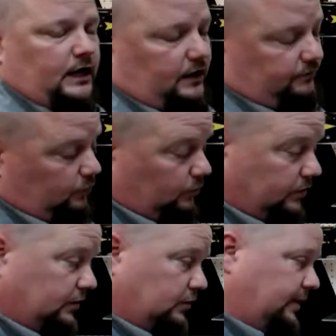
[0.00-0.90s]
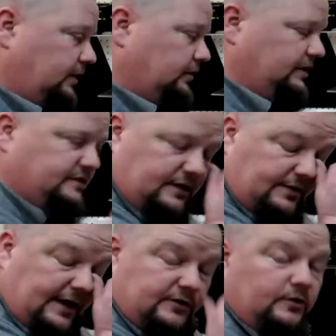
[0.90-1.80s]
And if you want a little better detail of
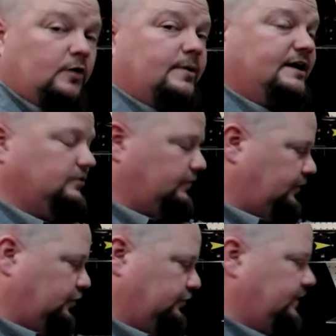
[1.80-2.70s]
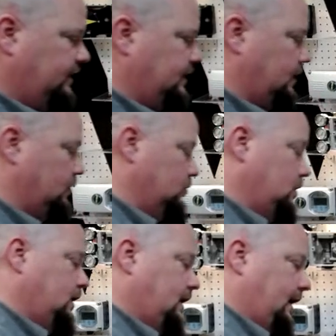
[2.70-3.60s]
that, you can go back to the first video
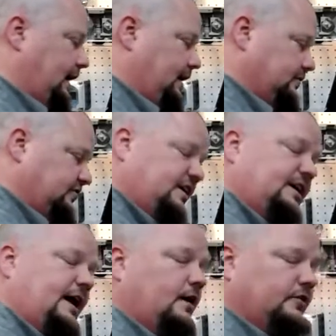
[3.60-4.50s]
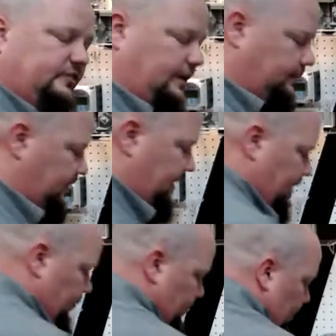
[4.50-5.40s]
and see how to set up the
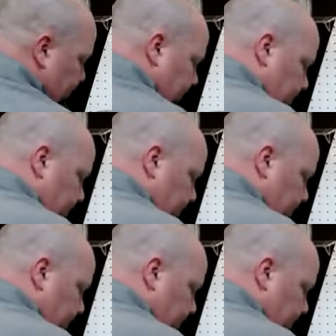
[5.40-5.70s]
cam properly.